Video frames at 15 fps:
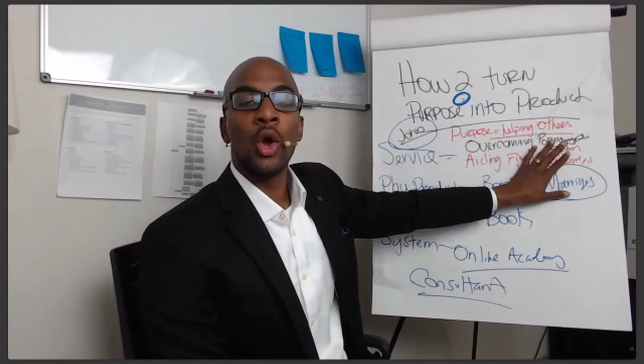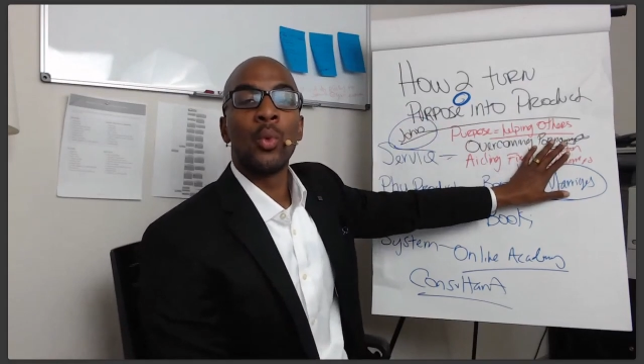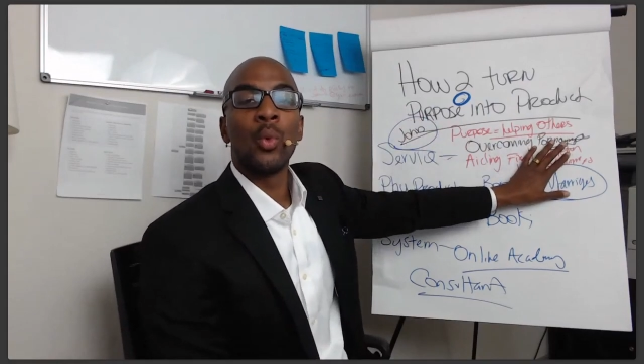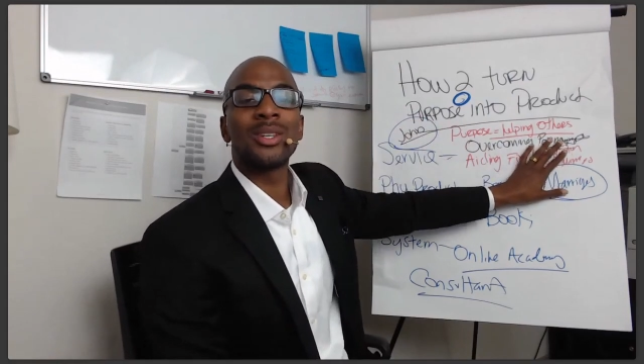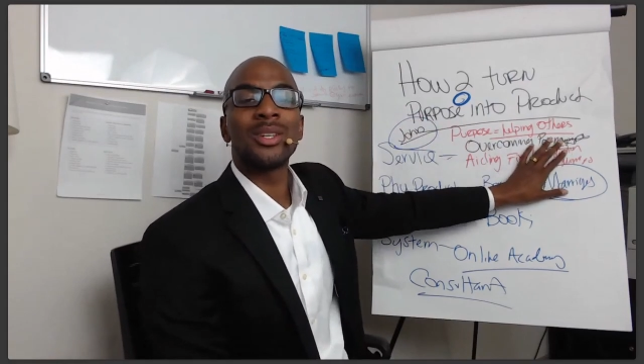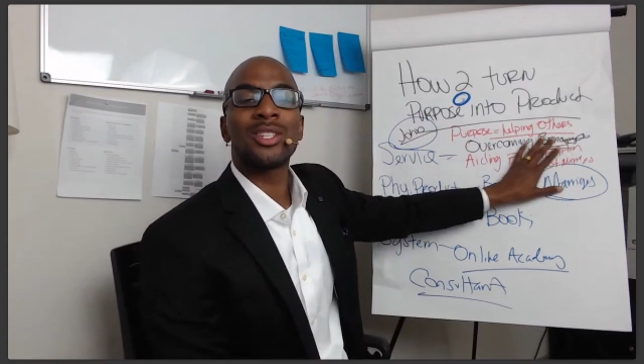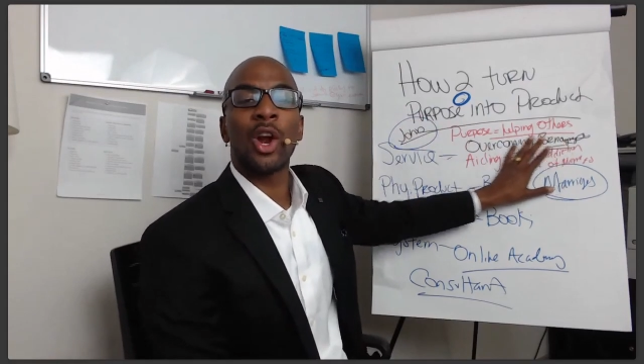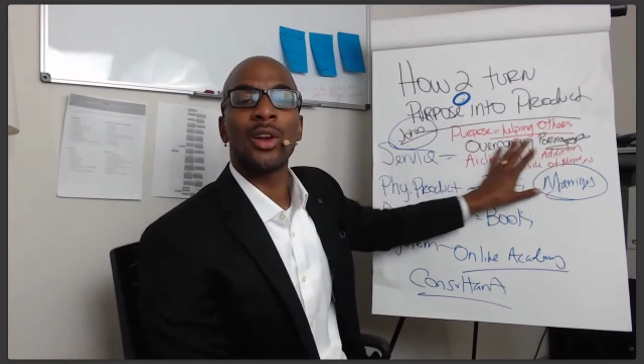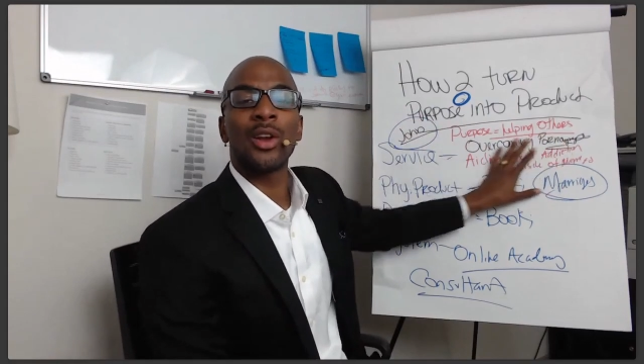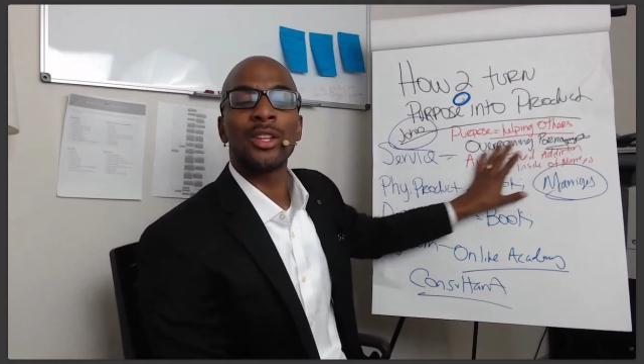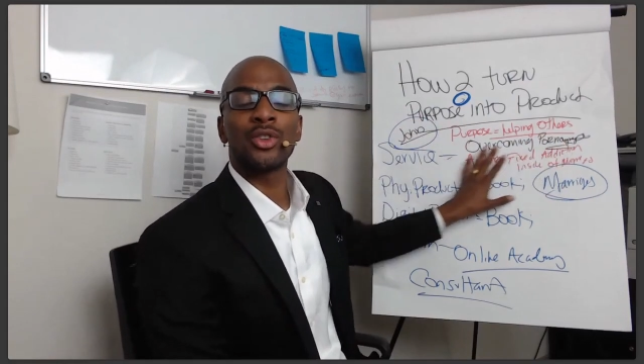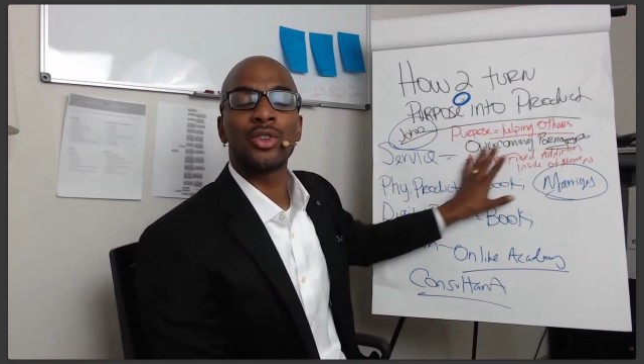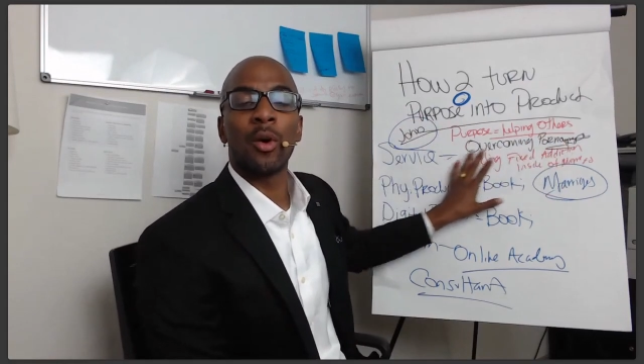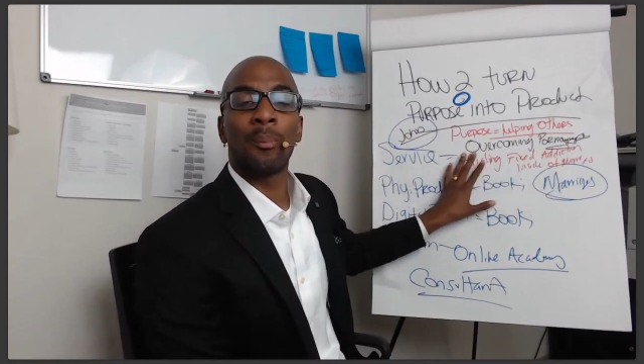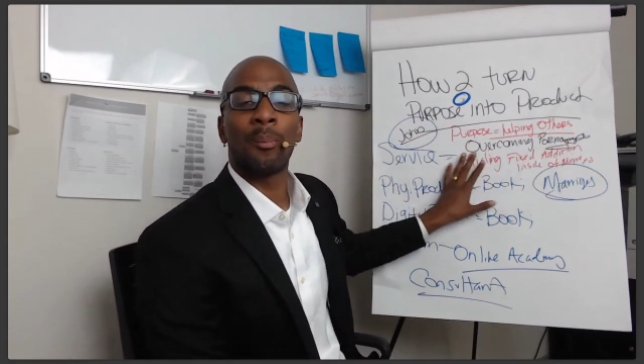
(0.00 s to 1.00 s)
which turned
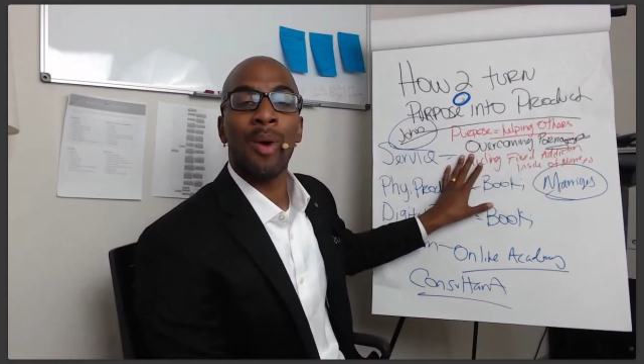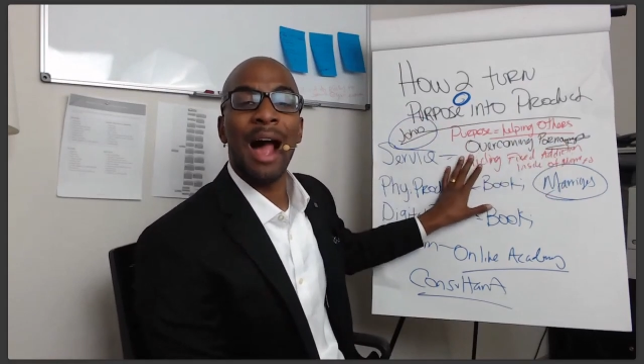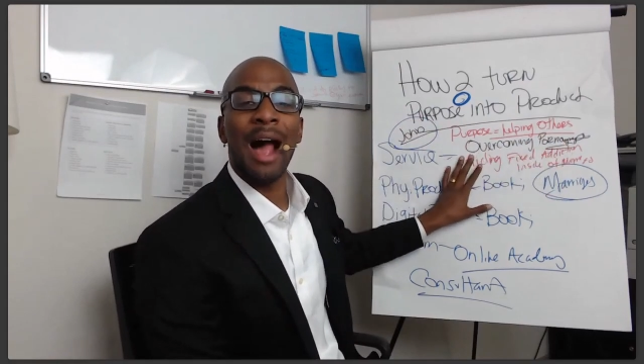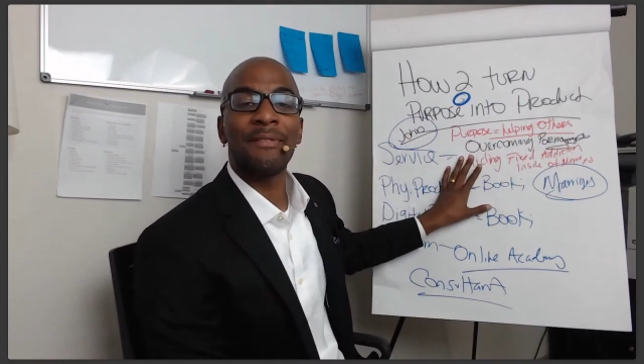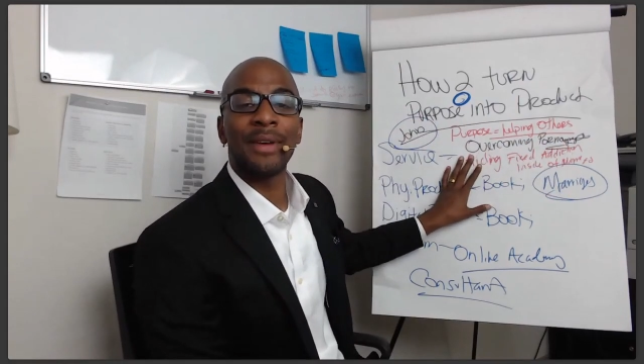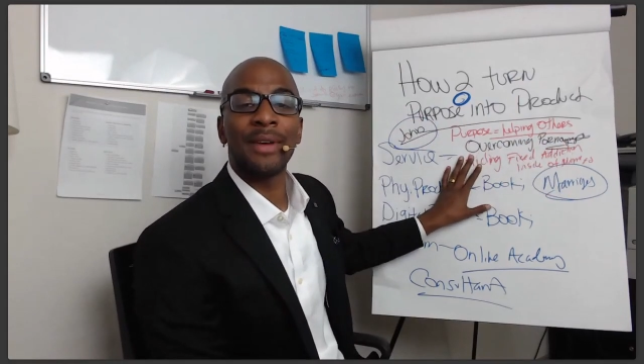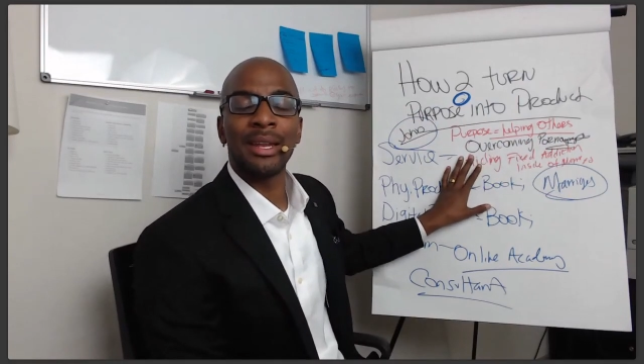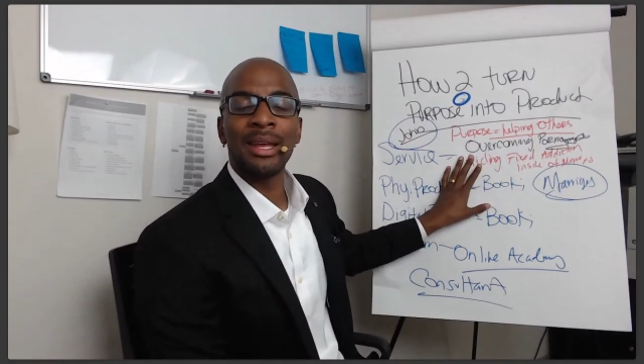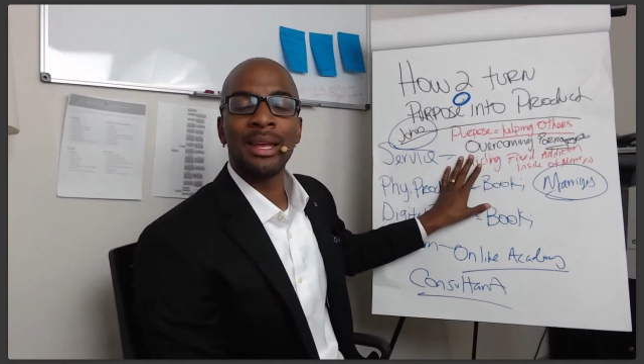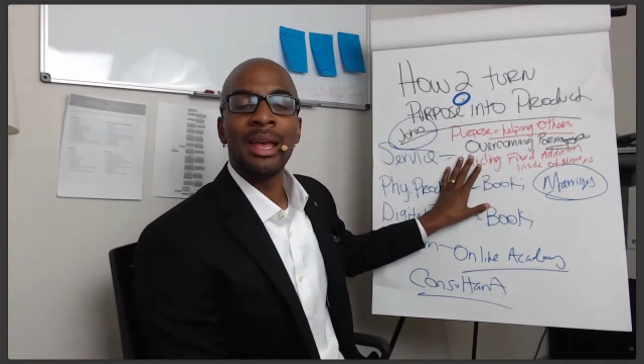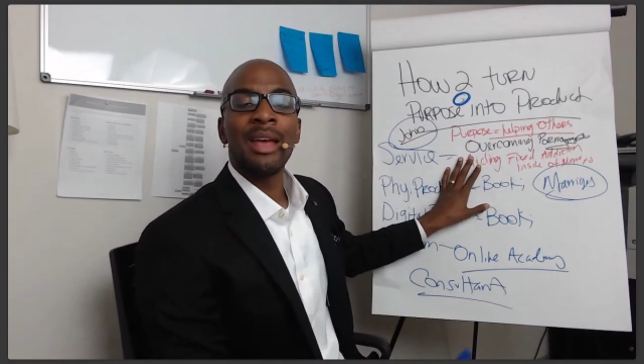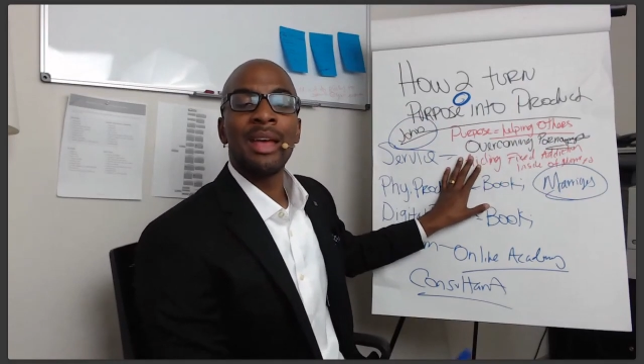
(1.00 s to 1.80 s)
into a profit